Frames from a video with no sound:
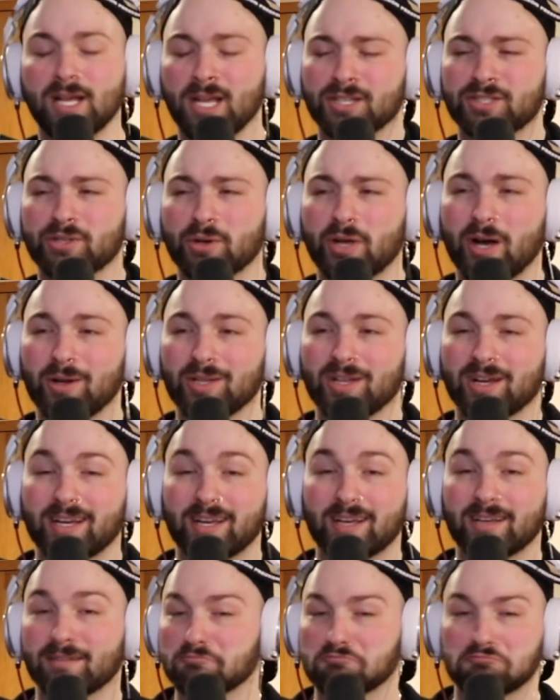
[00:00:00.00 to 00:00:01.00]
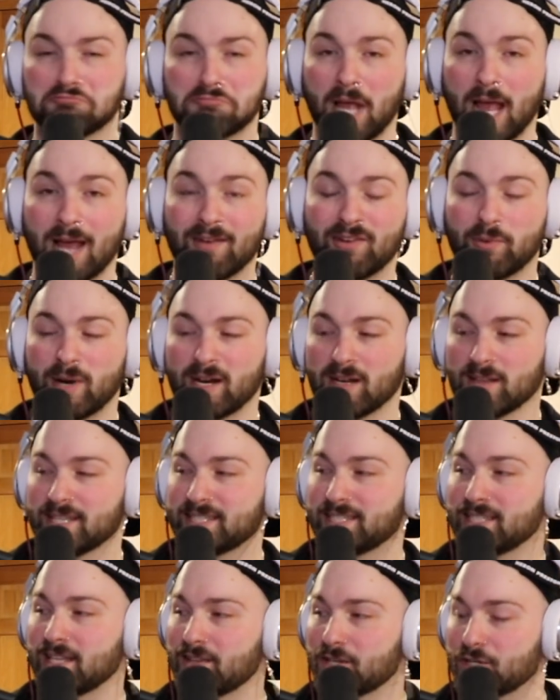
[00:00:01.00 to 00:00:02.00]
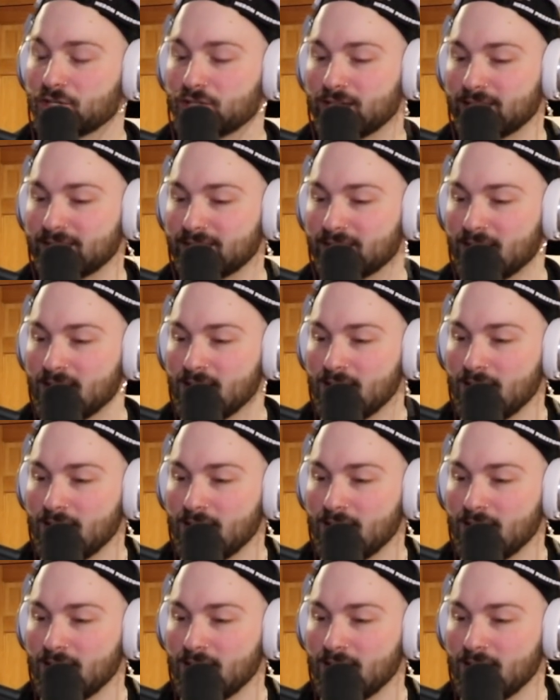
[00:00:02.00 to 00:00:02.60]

So go look everywhere to listen to this shit.